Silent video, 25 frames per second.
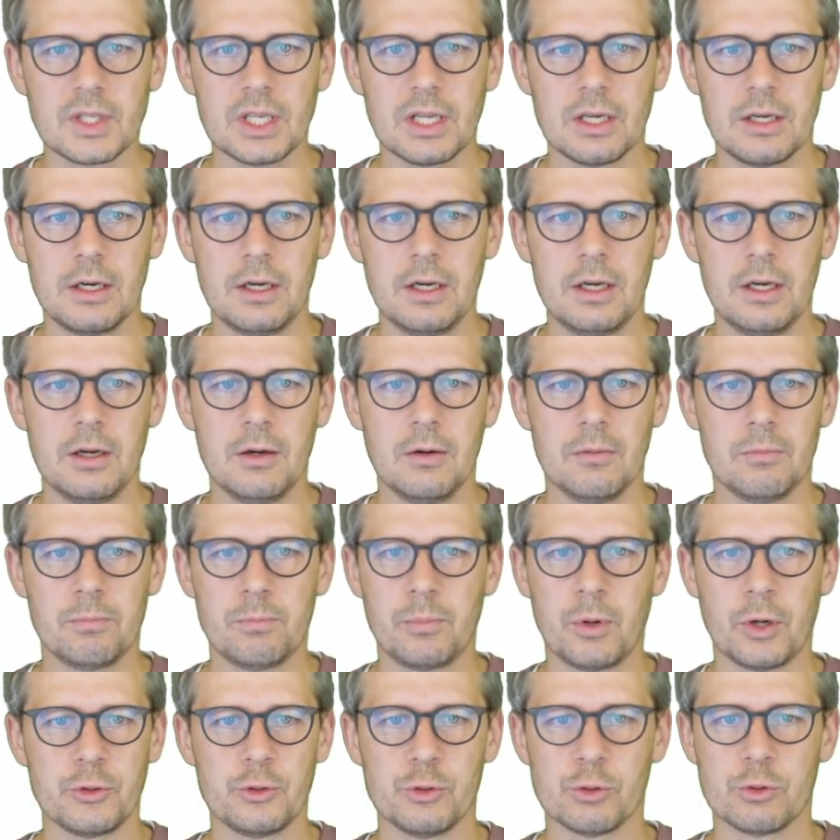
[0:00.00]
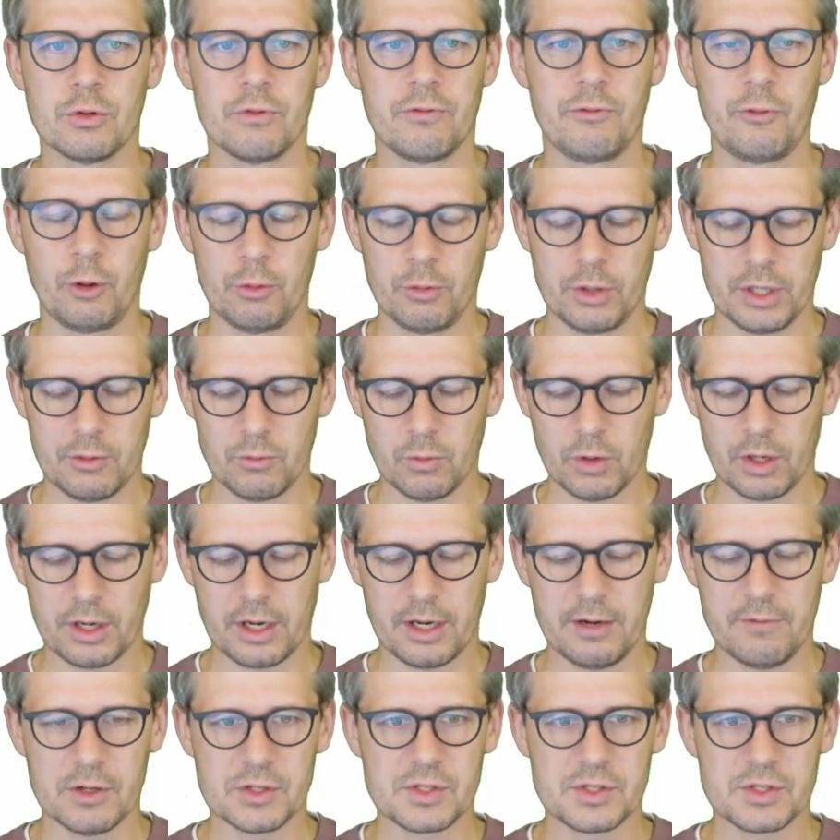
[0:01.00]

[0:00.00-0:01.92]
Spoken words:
but you could throw in whatever